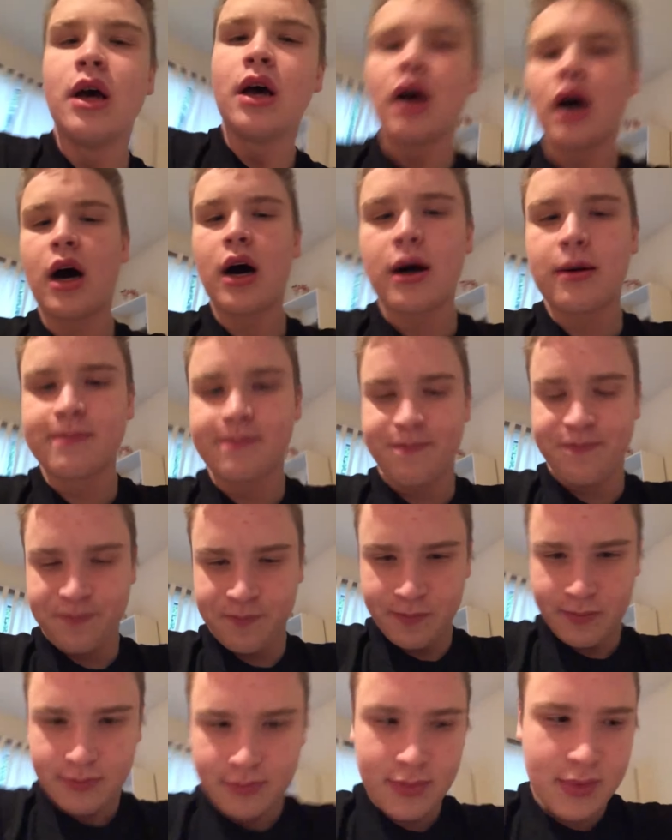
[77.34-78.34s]
Um,
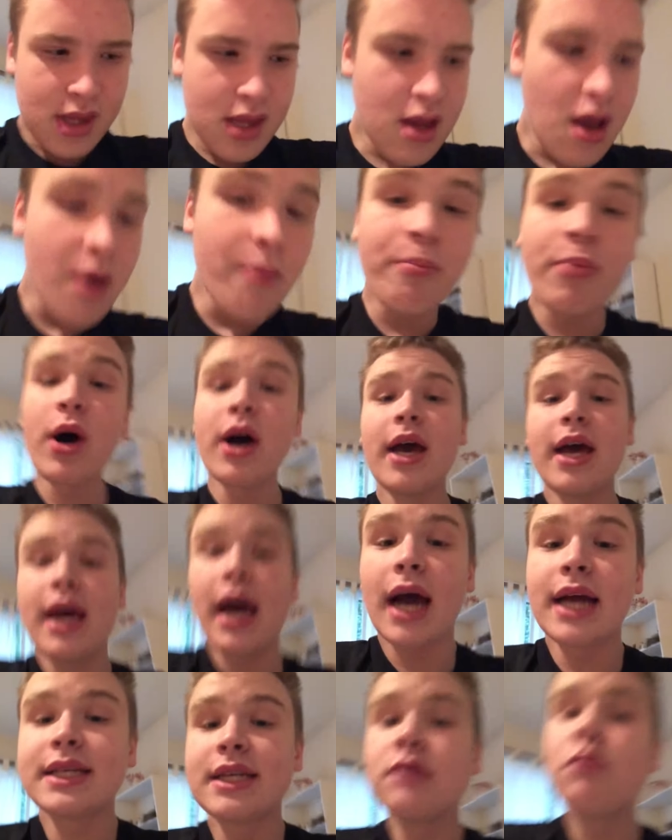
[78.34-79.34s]
but
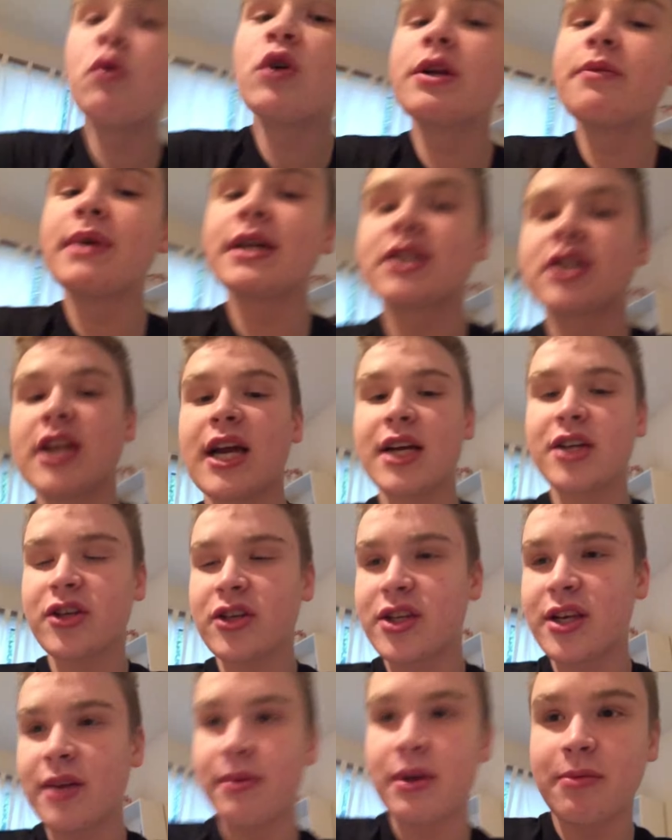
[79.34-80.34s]
I did want to mention actually
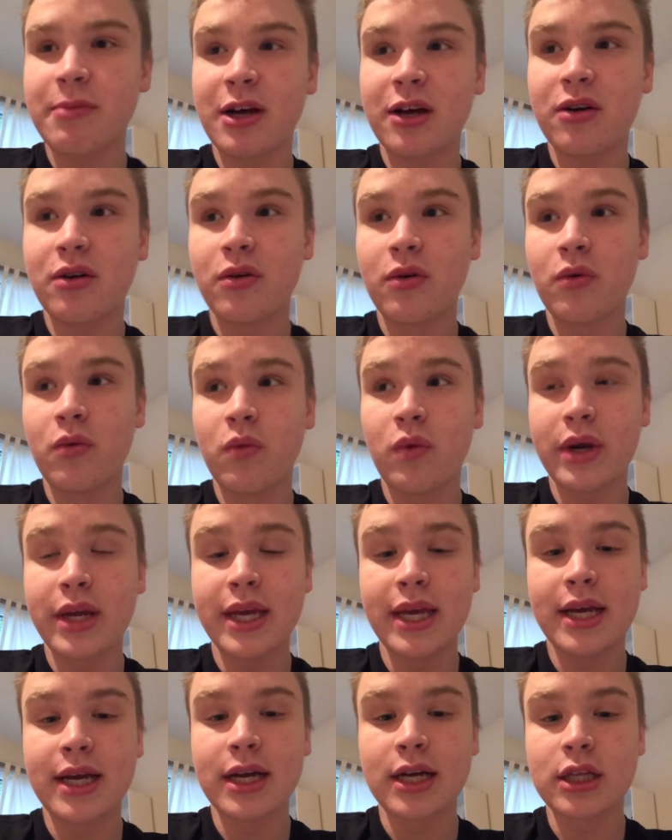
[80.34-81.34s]
something about what
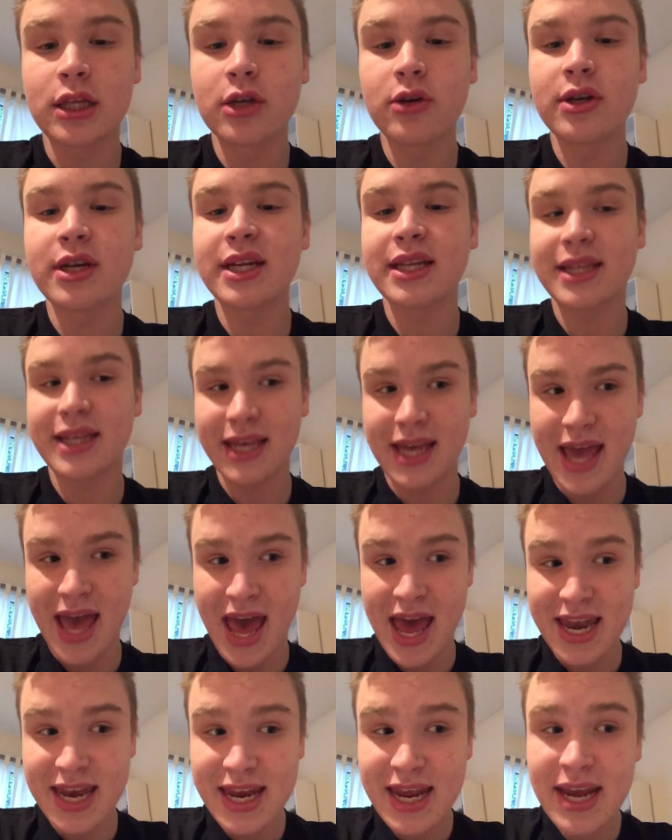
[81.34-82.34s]
he concluded at the
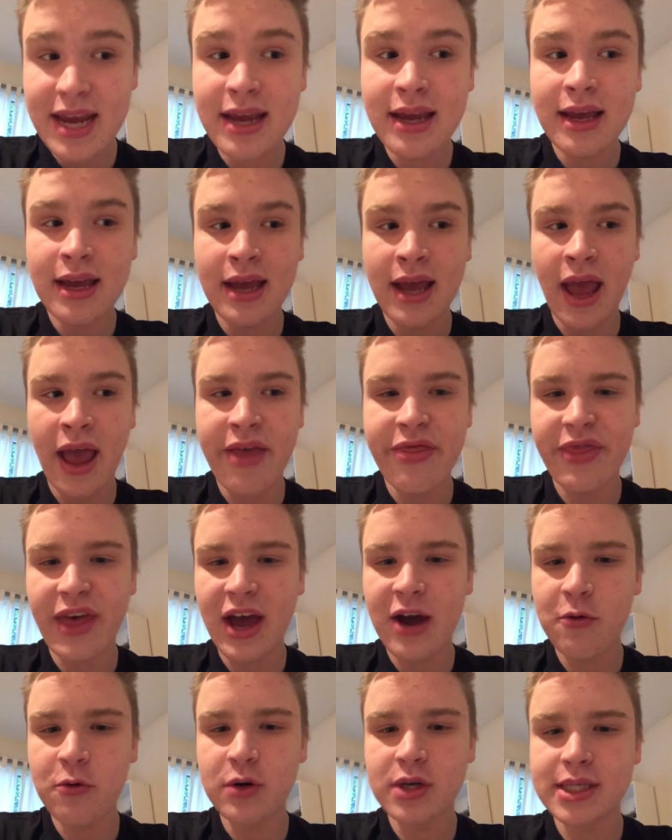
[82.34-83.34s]
ending, and
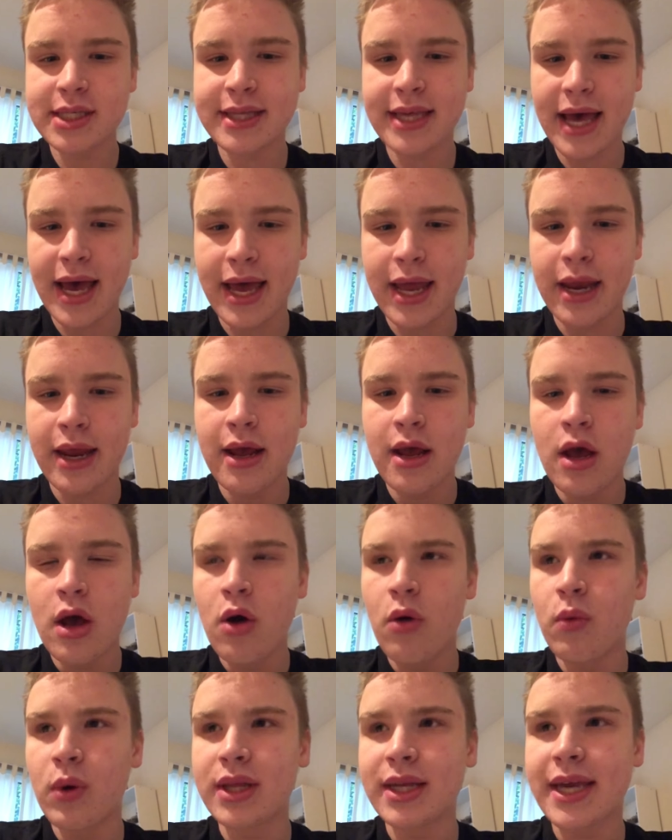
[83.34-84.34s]
that was that
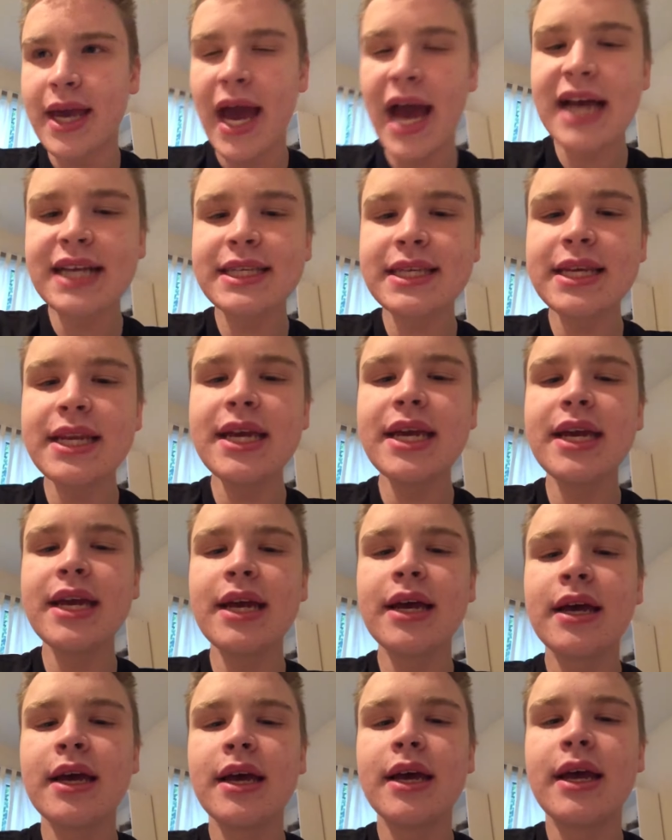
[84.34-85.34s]
when
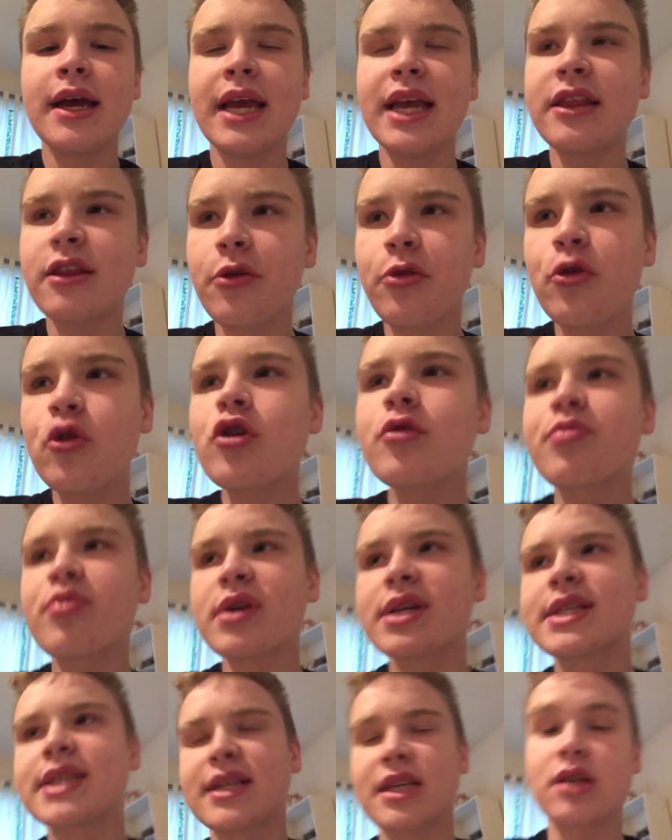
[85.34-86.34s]
Cassidy in the third
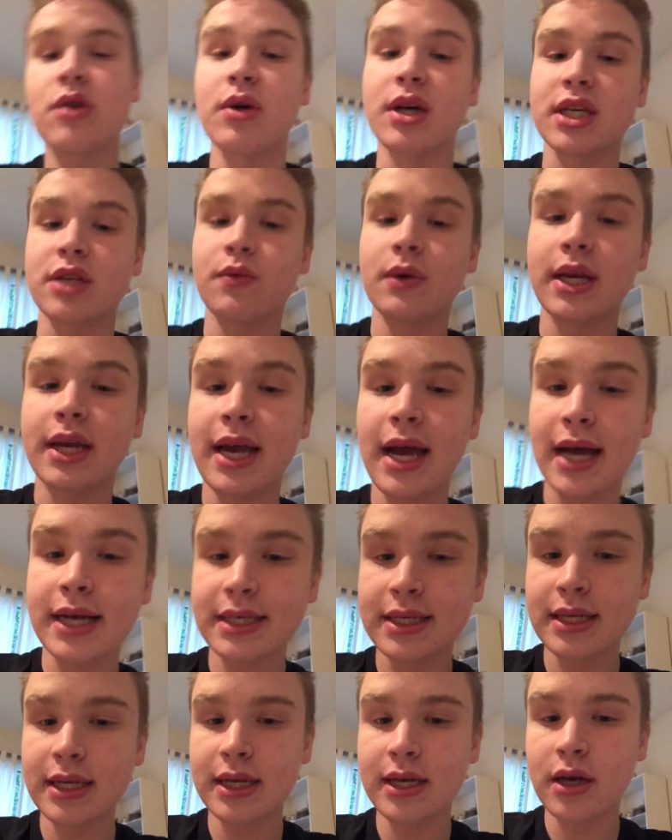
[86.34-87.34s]
Princess Quest, when
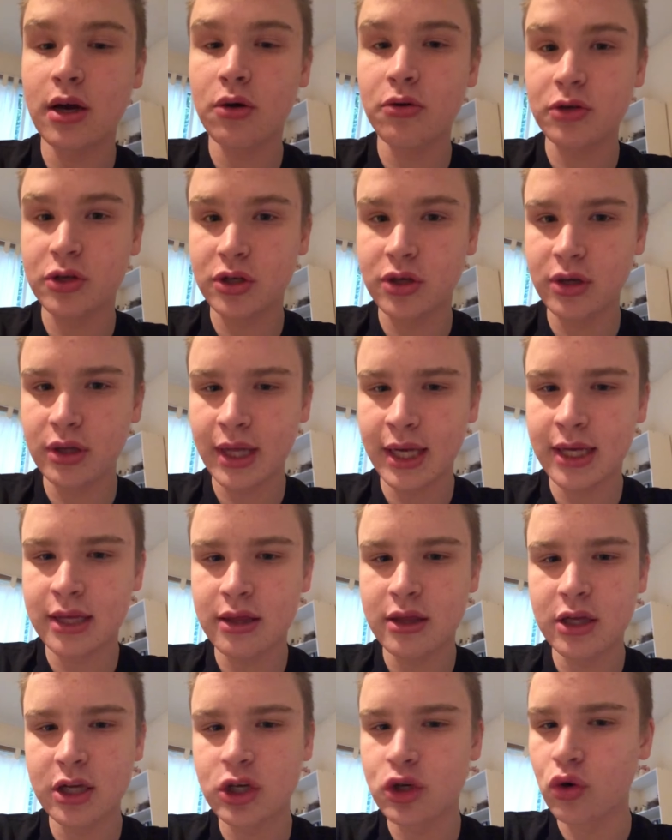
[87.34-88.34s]
Cassidy goes to
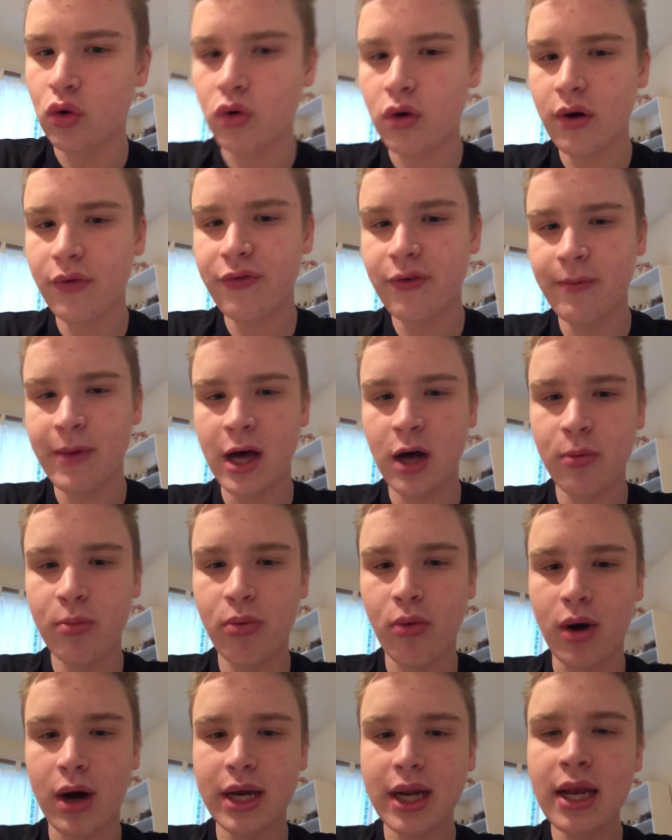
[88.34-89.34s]
like the door from Help
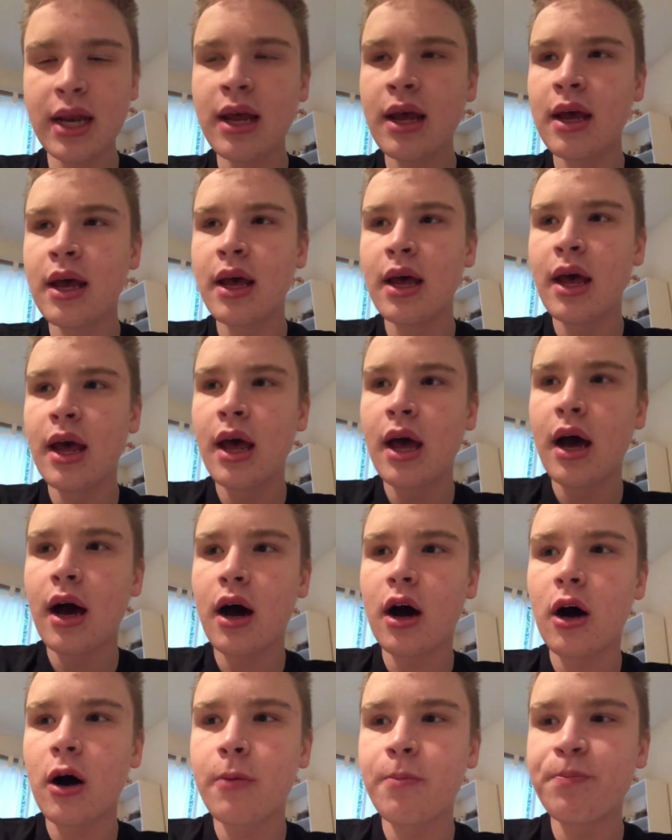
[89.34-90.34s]
Wanted,
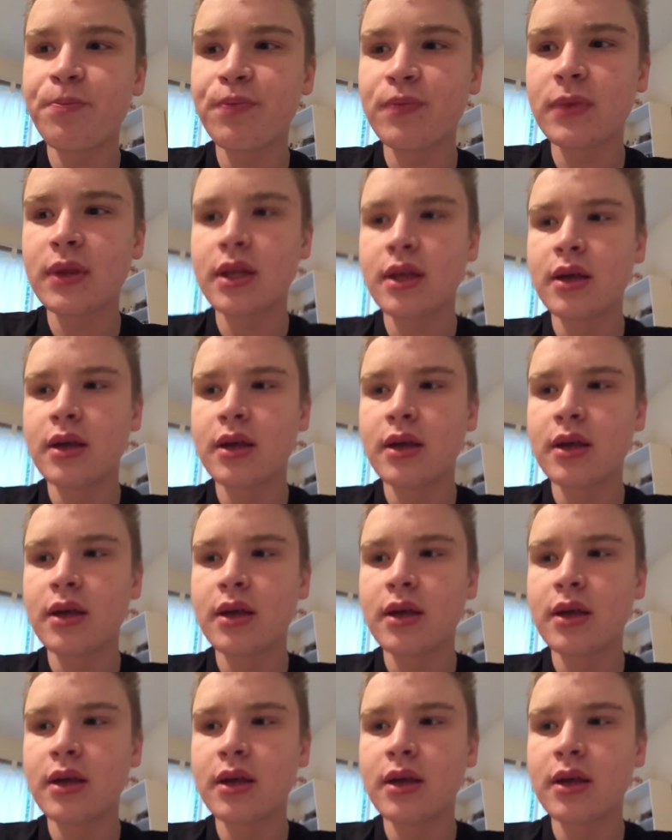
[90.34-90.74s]
um,